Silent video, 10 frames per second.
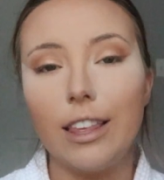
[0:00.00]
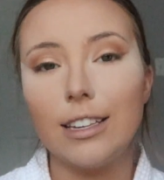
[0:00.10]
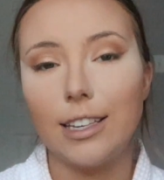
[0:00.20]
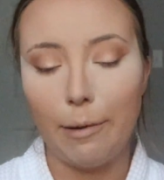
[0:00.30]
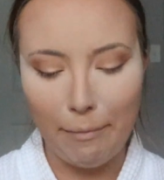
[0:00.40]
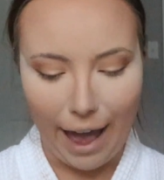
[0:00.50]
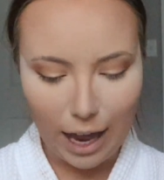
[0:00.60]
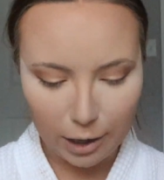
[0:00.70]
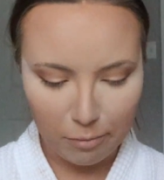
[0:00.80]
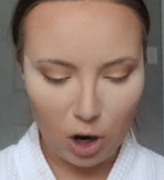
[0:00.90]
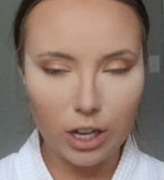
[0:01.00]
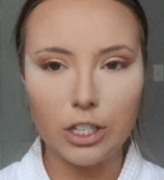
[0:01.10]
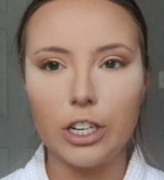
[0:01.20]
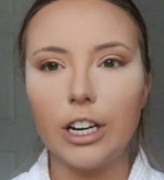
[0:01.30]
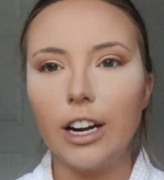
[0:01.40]
This is a matte
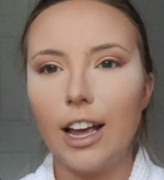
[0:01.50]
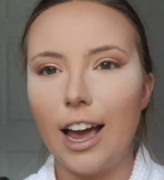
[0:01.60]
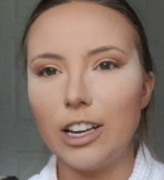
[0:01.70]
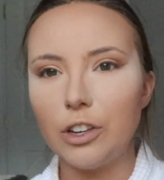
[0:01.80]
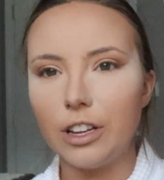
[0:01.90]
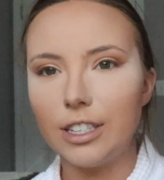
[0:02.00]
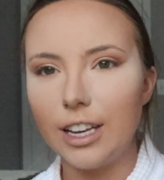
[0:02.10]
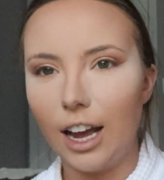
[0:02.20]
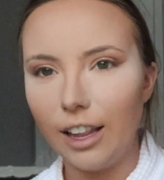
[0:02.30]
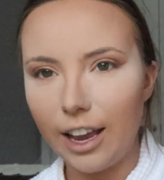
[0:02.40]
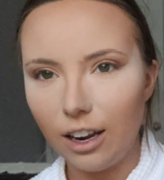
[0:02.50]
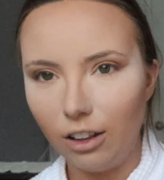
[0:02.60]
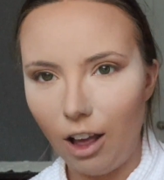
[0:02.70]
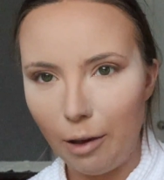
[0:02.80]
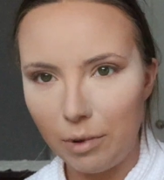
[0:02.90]
bronzer, and as you can see, I like it a
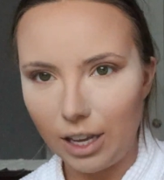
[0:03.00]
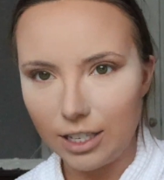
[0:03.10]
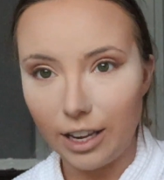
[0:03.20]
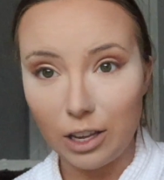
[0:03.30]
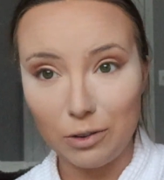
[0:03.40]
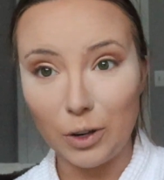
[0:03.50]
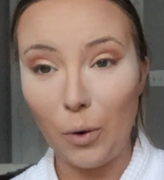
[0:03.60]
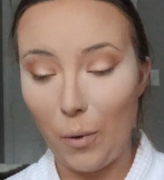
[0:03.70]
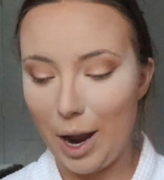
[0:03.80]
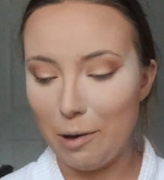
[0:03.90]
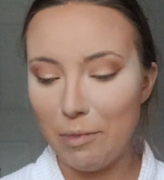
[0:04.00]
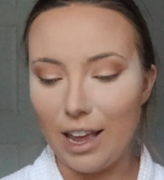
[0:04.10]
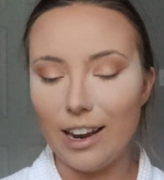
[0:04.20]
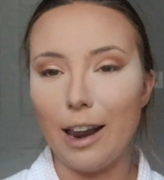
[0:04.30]
lot because I use it quite a bit.